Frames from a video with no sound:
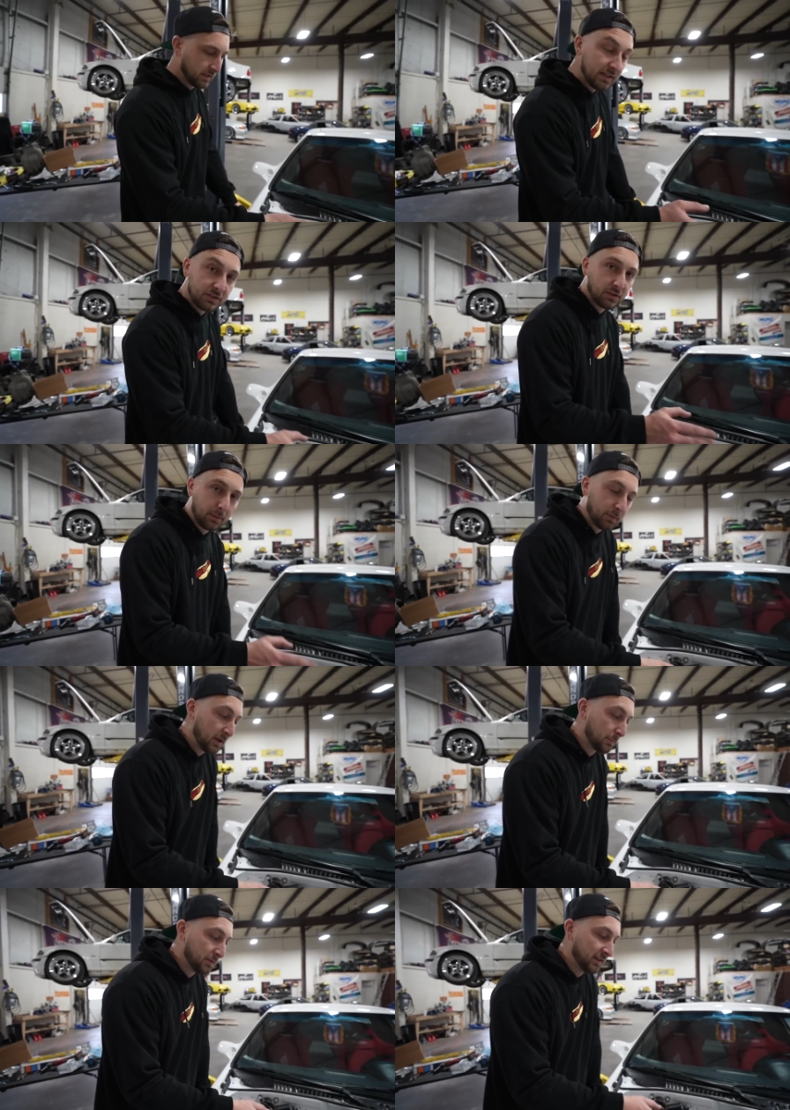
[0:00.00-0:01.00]
the engine's looking pretty
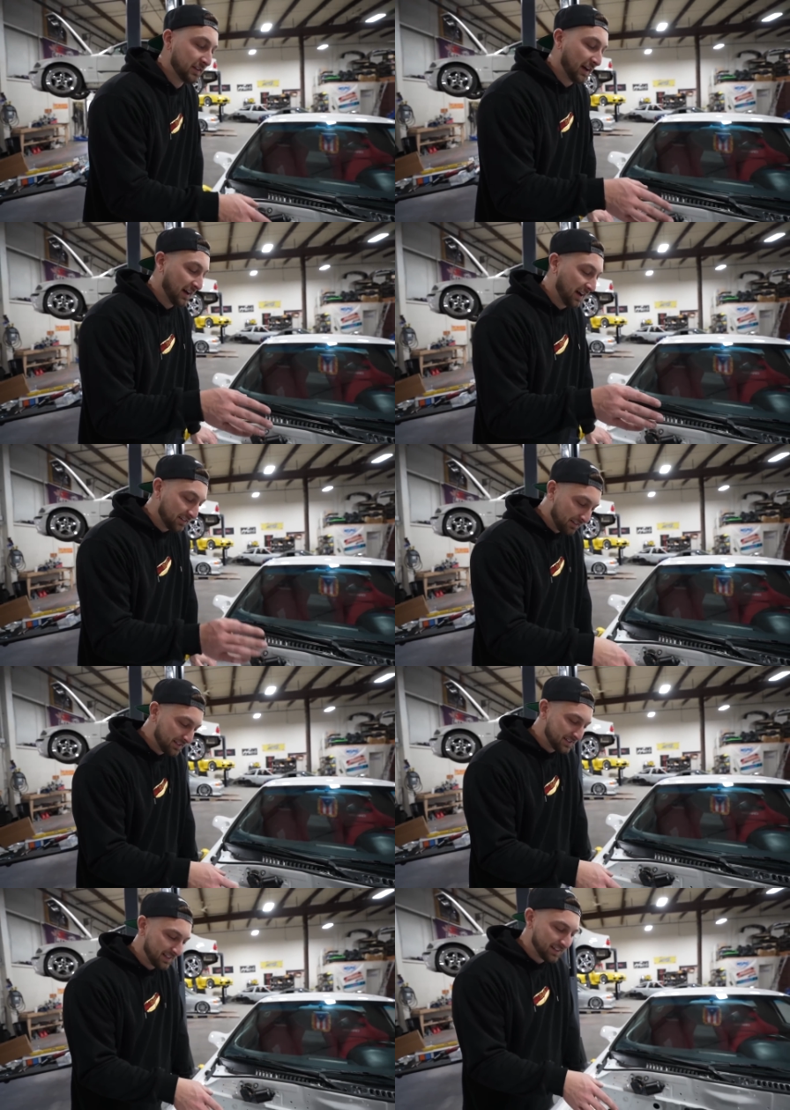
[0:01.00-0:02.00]
complete. Uh, I love to
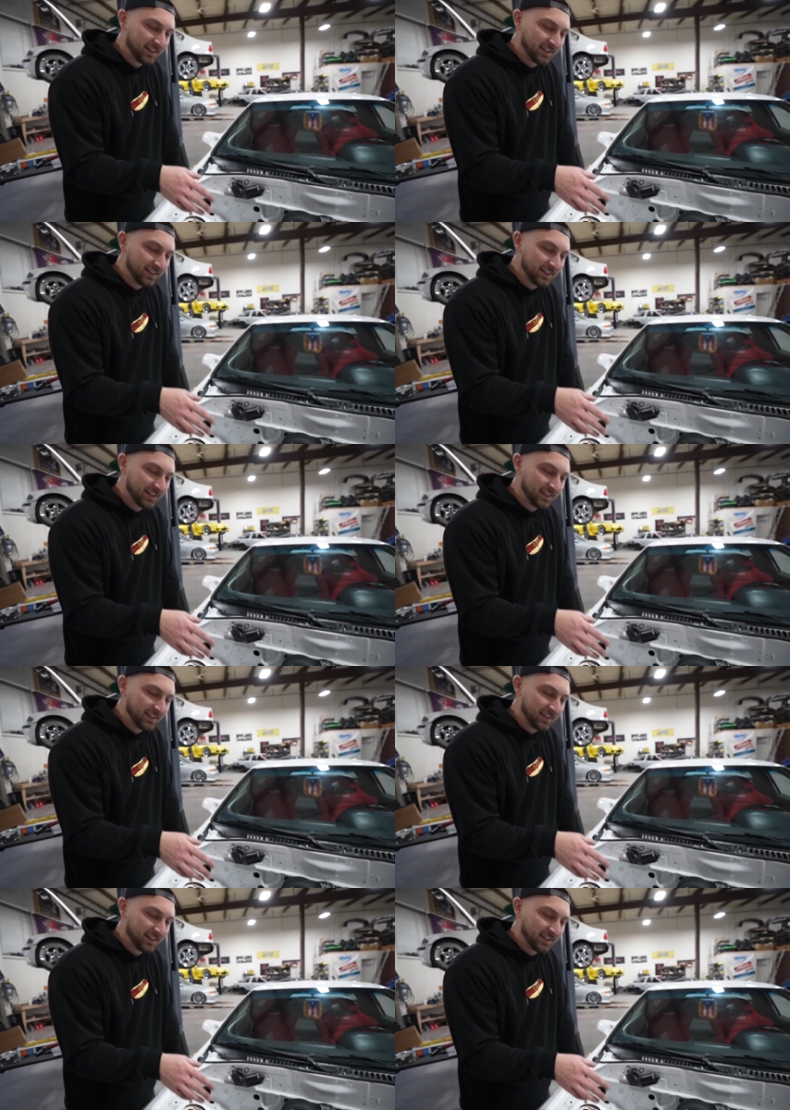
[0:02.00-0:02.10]
see it.